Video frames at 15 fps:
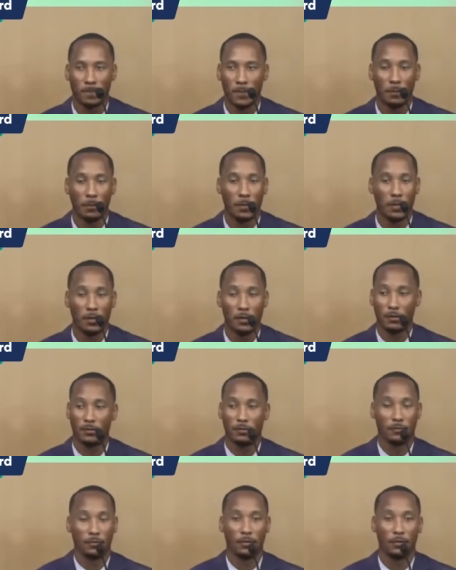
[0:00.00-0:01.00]
I mean,
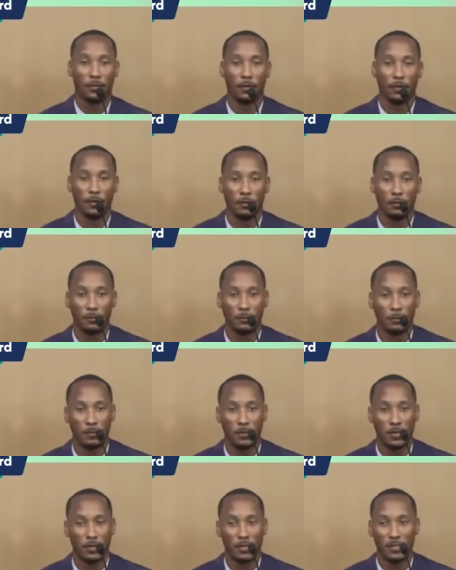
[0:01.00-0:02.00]

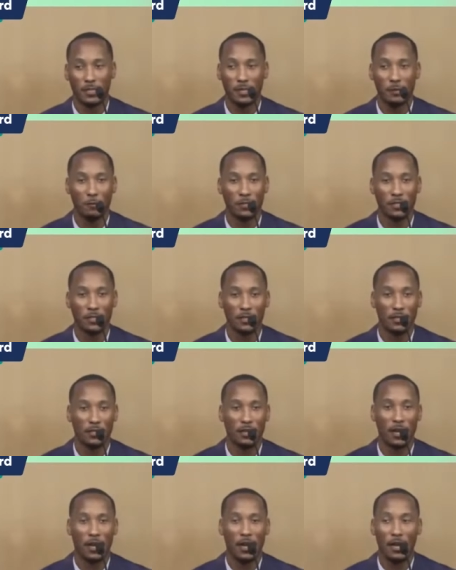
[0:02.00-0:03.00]
like I say, it wasn't nothing
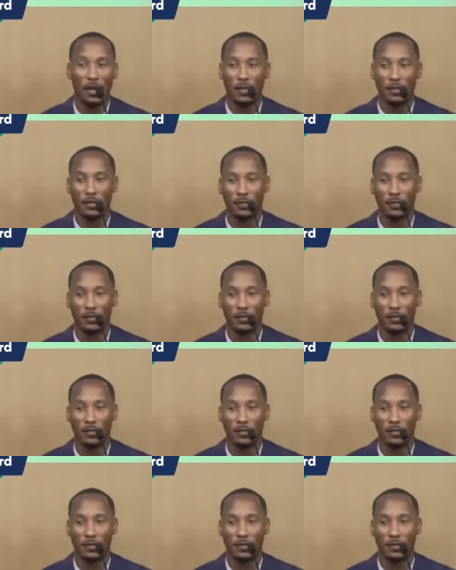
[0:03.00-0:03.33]
to hide.